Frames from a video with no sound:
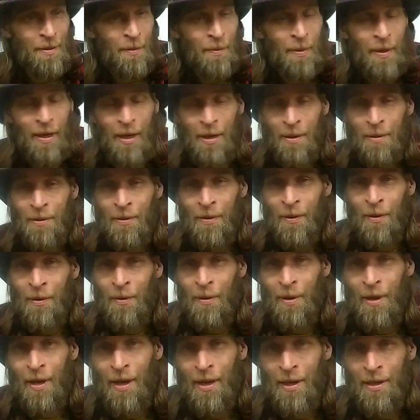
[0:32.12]
went out in the
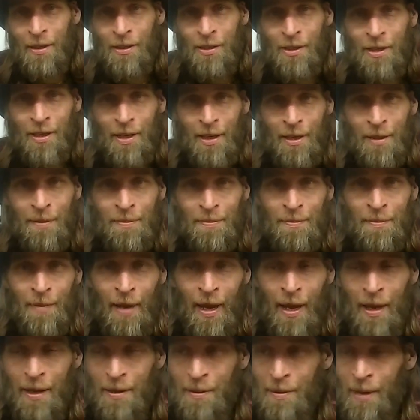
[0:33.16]
garage and
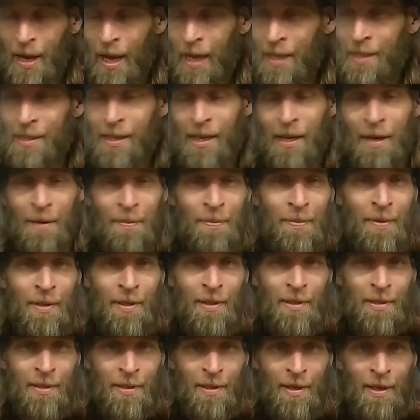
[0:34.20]
I set up
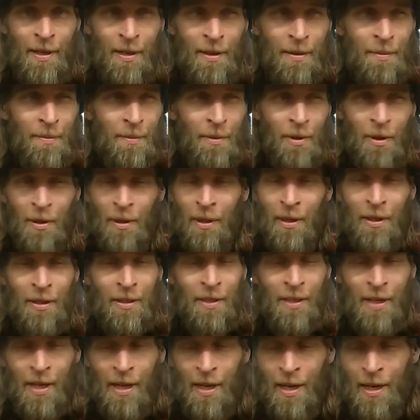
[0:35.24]
this, earlier
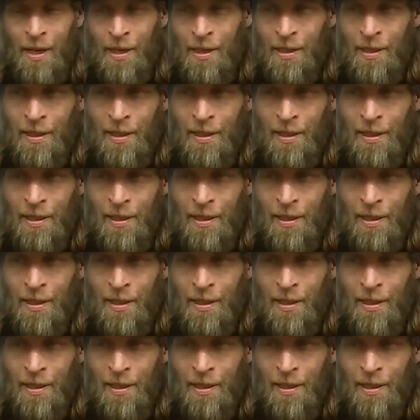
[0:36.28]
today I